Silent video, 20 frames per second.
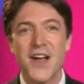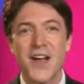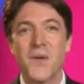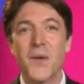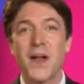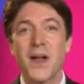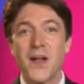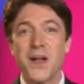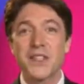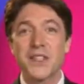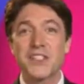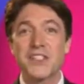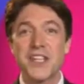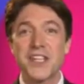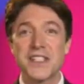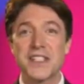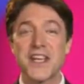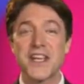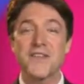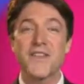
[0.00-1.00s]
We lost
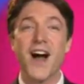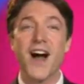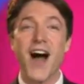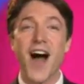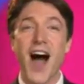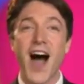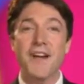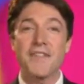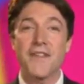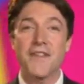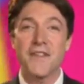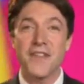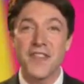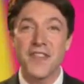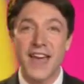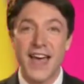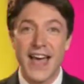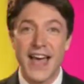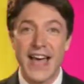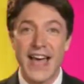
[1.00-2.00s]
just over half of you
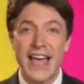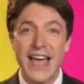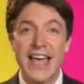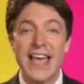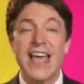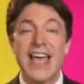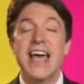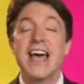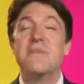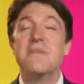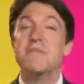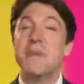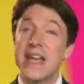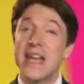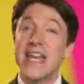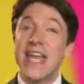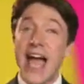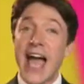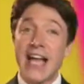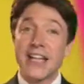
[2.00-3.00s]
there.
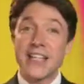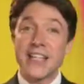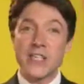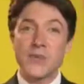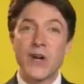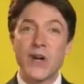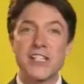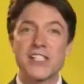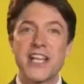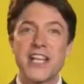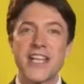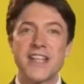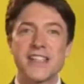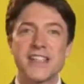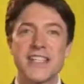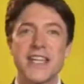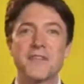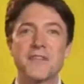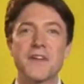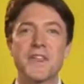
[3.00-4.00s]
Many actors were actually
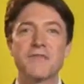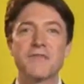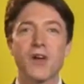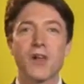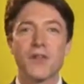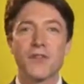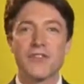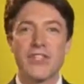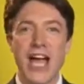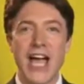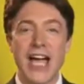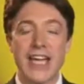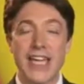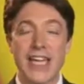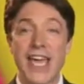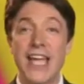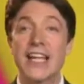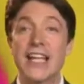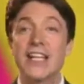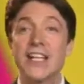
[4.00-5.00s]
considered for the role of Jack,
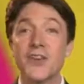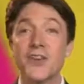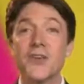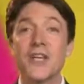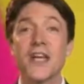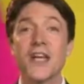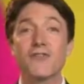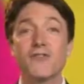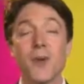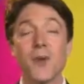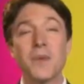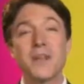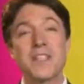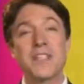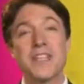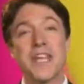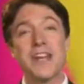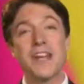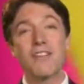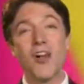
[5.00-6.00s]
including Robert De
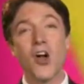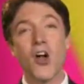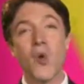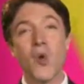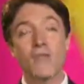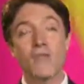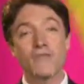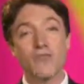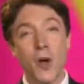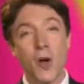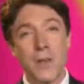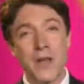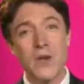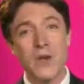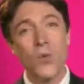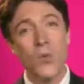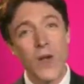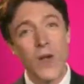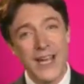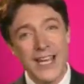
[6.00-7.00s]
Niro,
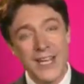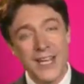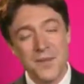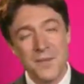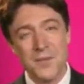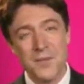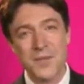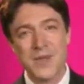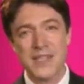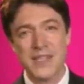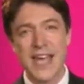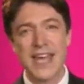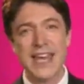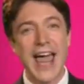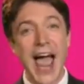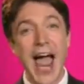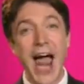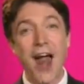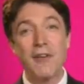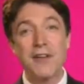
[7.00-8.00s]
Robin Williams, and
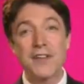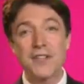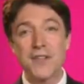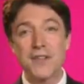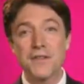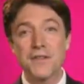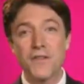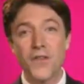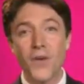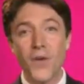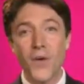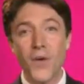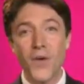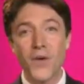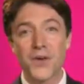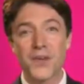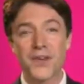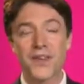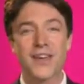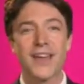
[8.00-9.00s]
Harrison
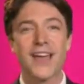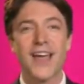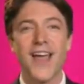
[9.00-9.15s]
Ford.